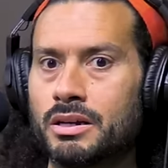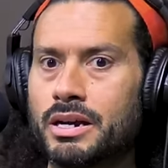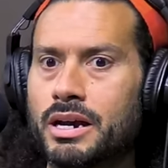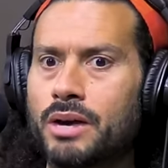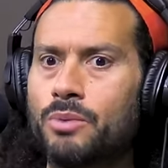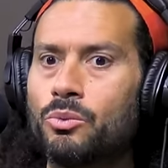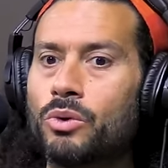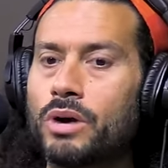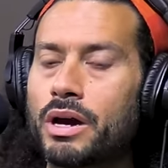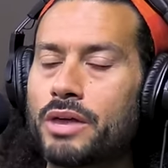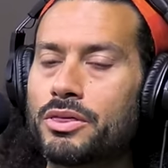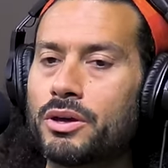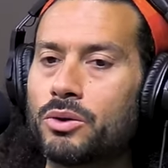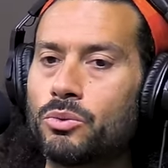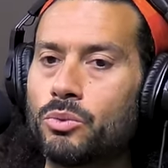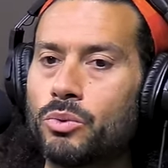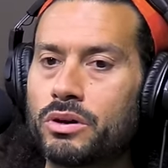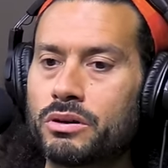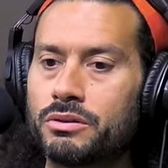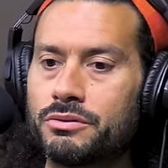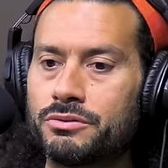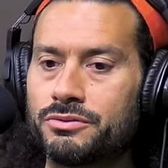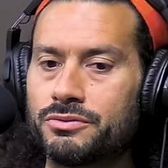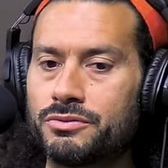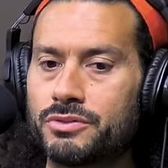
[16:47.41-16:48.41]
Yeah, well, I think
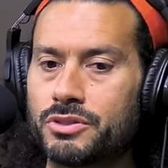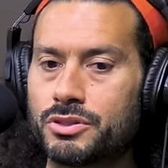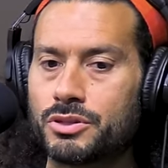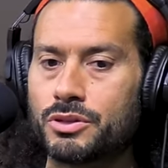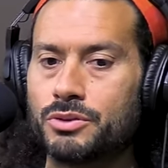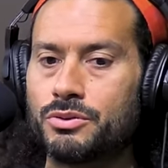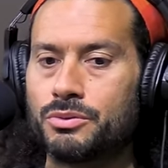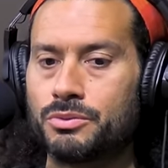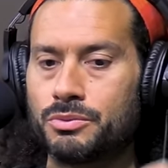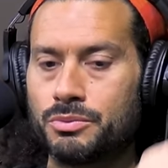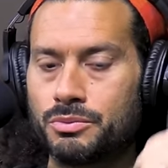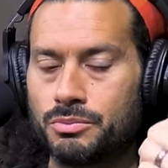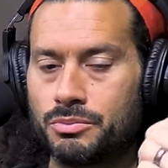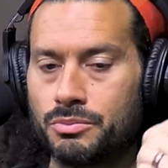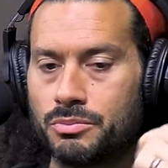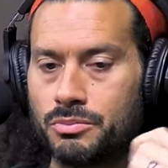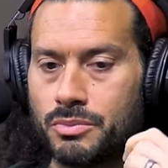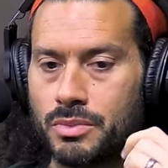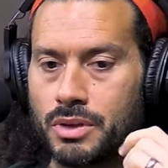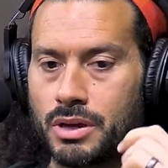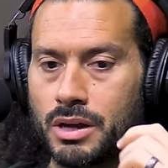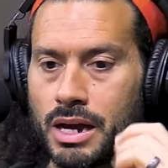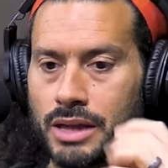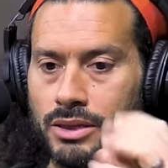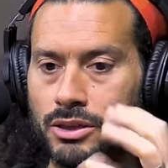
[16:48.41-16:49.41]
one of so
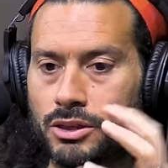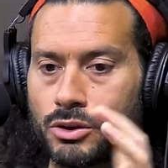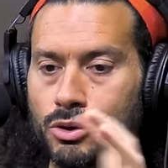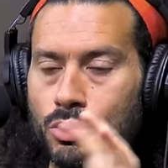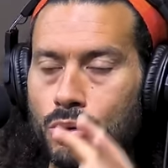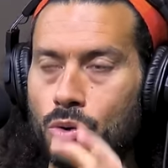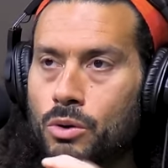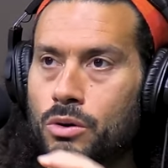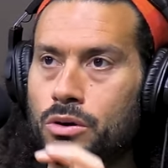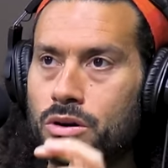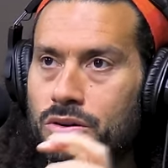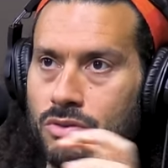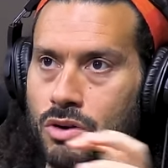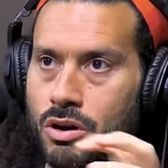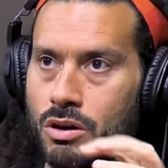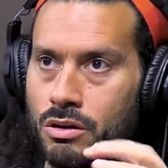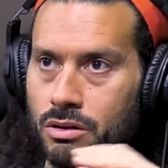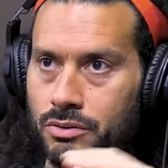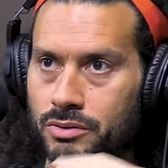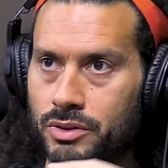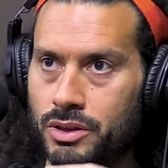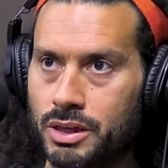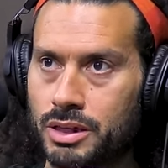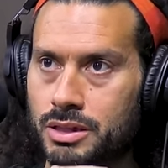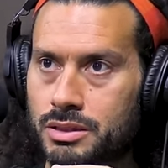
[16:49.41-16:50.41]
at the core of
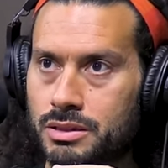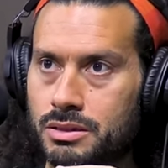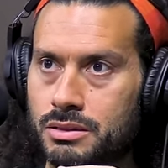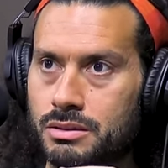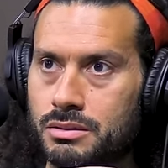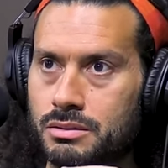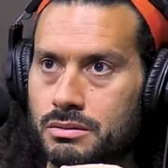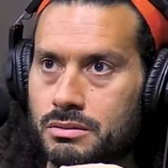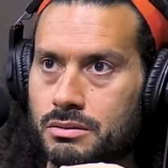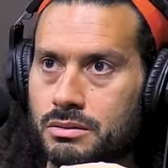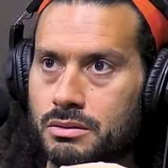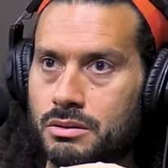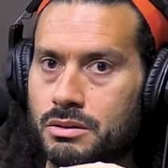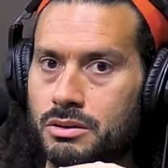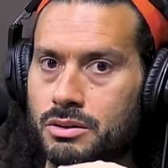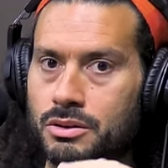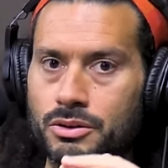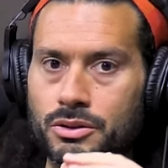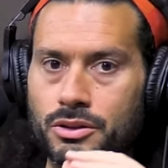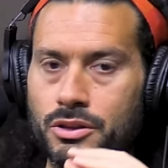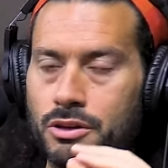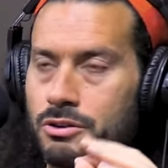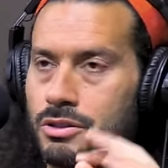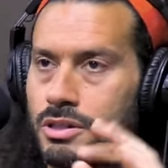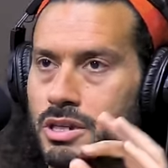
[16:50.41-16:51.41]
all of this,
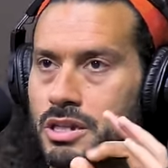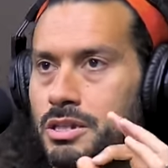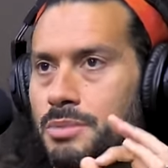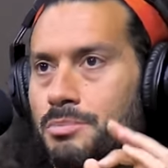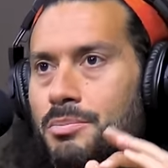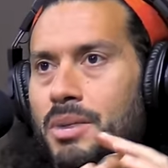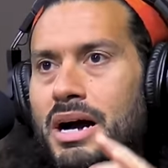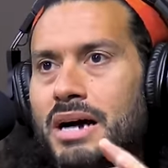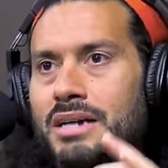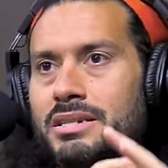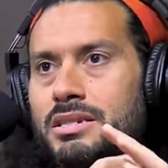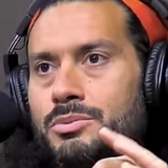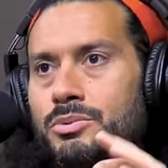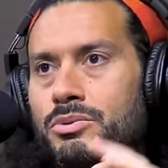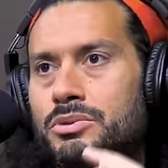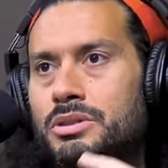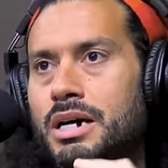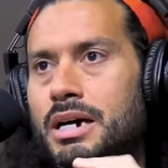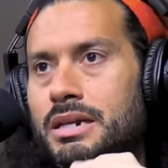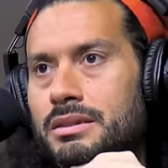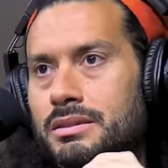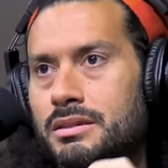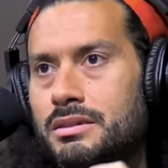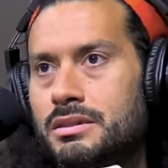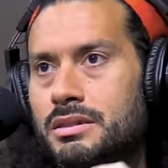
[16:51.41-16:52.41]
there's it's impossible
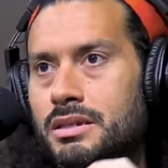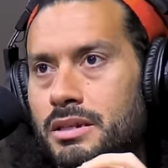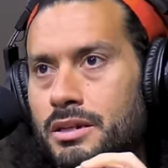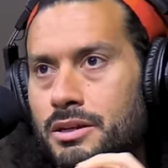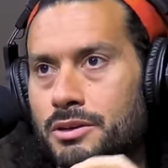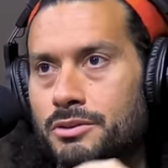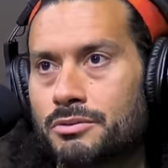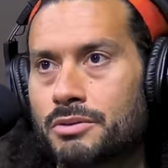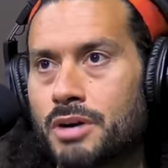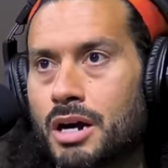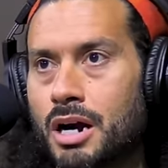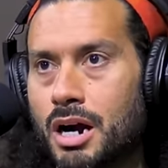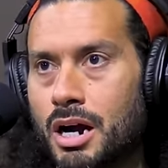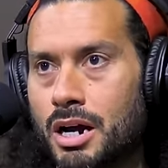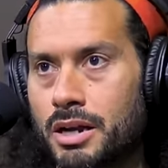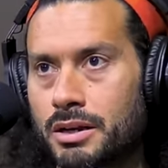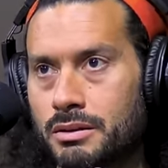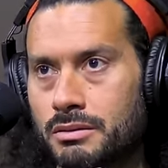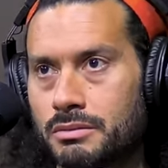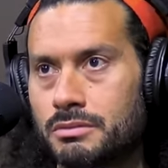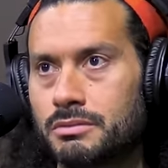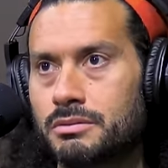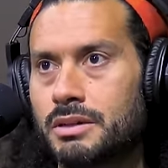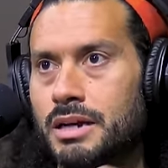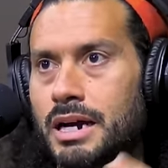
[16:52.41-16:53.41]
not to see
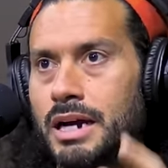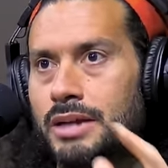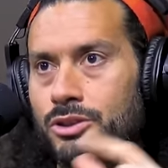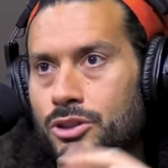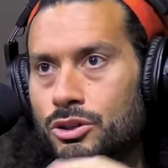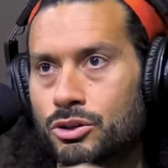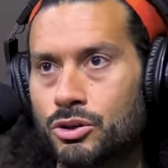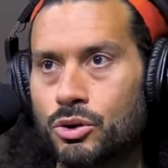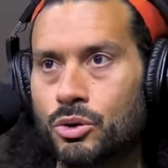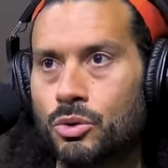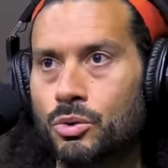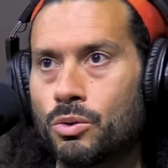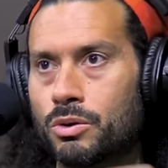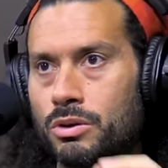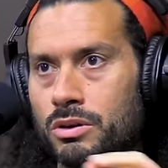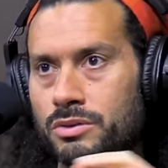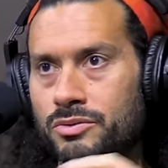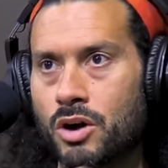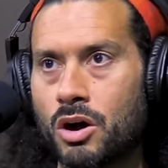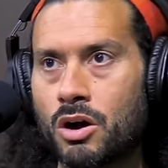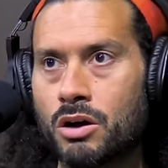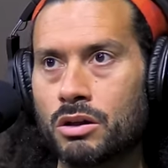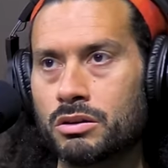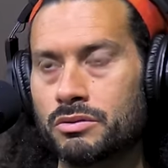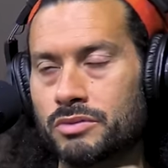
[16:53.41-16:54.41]
Iran at the core
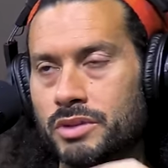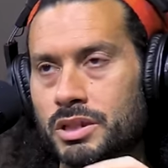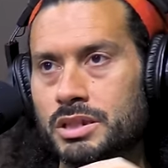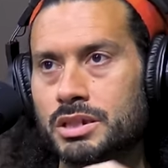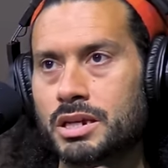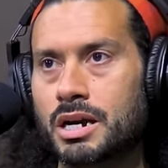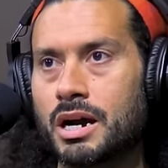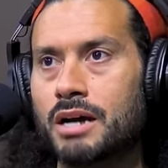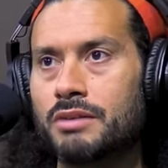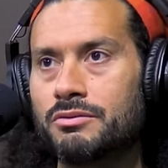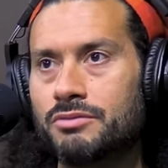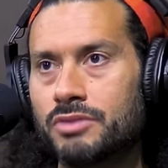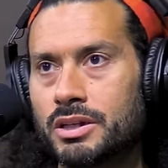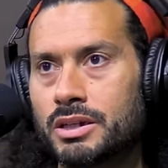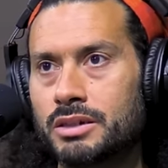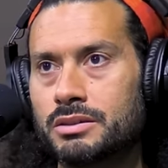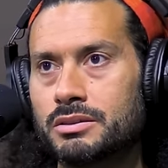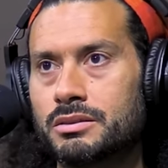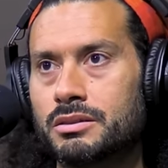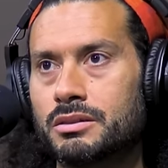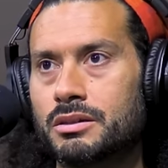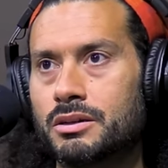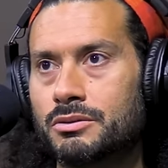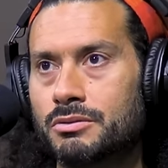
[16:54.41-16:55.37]
of all of this conflict.